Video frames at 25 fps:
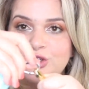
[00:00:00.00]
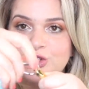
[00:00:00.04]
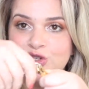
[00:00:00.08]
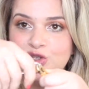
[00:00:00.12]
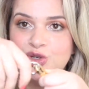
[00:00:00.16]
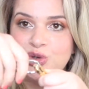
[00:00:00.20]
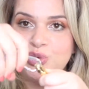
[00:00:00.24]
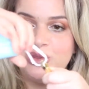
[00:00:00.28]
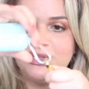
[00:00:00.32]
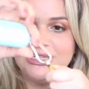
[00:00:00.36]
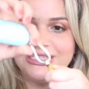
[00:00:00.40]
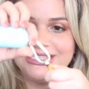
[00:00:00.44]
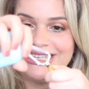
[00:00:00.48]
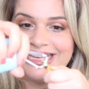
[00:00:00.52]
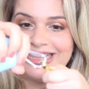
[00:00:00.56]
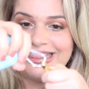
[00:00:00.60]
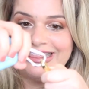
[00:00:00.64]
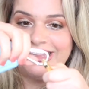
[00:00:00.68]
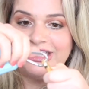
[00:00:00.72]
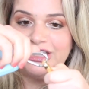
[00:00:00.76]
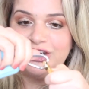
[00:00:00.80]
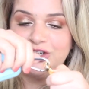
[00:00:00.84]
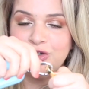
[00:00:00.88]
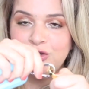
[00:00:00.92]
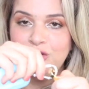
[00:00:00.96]
to this
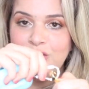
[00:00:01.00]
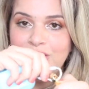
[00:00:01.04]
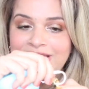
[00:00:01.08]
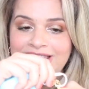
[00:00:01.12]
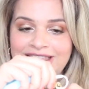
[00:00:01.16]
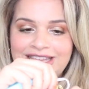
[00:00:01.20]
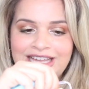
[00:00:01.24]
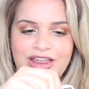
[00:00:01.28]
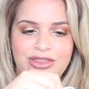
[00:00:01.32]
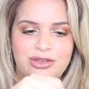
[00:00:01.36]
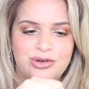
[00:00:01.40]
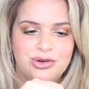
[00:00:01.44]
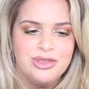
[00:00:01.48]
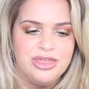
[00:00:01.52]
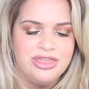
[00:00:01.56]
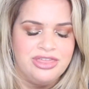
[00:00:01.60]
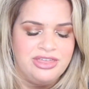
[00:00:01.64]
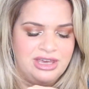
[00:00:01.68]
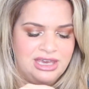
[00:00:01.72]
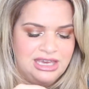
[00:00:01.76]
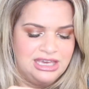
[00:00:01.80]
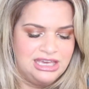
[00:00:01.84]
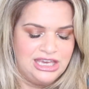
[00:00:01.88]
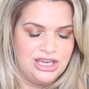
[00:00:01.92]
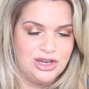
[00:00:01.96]
little leather
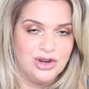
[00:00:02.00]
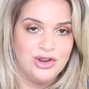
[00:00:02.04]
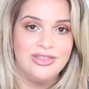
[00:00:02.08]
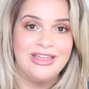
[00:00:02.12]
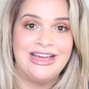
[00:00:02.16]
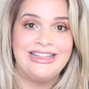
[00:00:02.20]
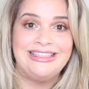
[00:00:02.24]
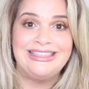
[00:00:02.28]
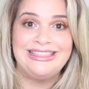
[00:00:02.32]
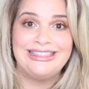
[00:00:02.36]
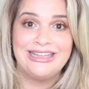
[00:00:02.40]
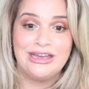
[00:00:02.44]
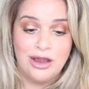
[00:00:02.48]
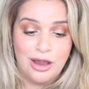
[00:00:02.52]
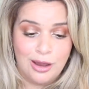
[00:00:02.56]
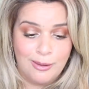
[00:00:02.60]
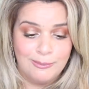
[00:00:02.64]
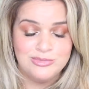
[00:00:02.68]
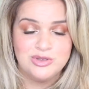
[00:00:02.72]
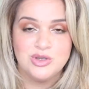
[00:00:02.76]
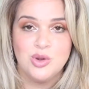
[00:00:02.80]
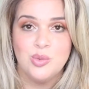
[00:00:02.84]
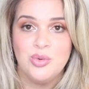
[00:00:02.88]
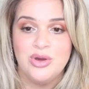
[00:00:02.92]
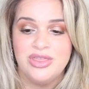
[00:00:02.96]
thing here that
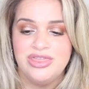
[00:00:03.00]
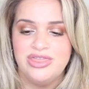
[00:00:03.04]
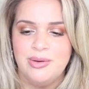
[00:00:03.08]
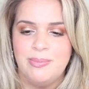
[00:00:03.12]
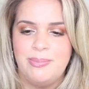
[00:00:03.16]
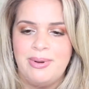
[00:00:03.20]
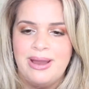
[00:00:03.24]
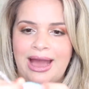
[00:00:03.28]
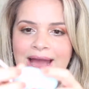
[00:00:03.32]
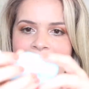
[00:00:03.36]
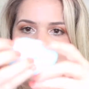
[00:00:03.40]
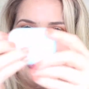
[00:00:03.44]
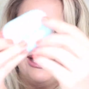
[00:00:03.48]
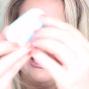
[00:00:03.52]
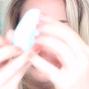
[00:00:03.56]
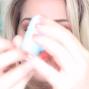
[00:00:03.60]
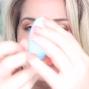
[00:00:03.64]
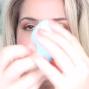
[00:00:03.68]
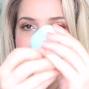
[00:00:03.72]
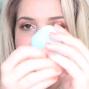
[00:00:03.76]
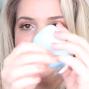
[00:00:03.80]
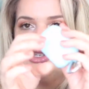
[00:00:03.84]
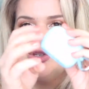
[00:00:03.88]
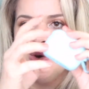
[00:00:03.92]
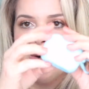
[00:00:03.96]
comes with the bag.
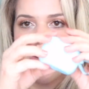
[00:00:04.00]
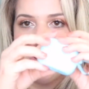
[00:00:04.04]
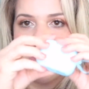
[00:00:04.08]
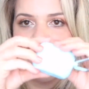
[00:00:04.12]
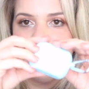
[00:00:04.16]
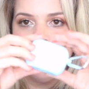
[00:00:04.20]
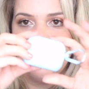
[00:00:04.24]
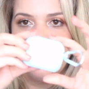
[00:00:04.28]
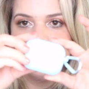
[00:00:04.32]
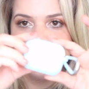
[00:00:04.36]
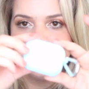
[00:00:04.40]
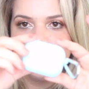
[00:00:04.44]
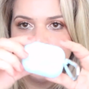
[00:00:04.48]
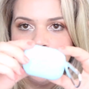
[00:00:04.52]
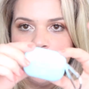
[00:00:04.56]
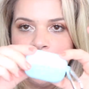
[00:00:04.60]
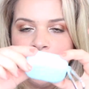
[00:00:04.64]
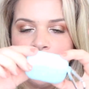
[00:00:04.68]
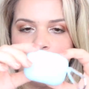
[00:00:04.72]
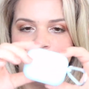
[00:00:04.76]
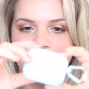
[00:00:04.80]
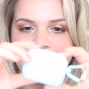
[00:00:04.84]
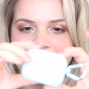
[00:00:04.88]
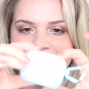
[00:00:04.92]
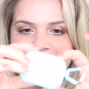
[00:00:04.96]
So I also
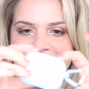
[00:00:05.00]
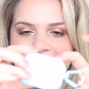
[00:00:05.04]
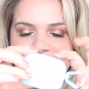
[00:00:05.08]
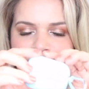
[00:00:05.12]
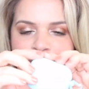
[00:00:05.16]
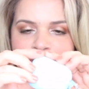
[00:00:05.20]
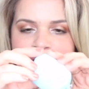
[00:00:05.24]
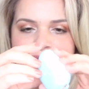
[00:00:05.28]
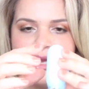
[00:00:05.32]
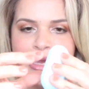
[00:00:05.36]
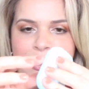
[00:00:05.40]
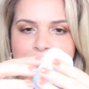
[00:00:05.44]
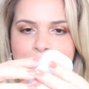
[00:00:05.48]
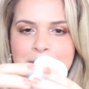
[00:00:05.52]
always carry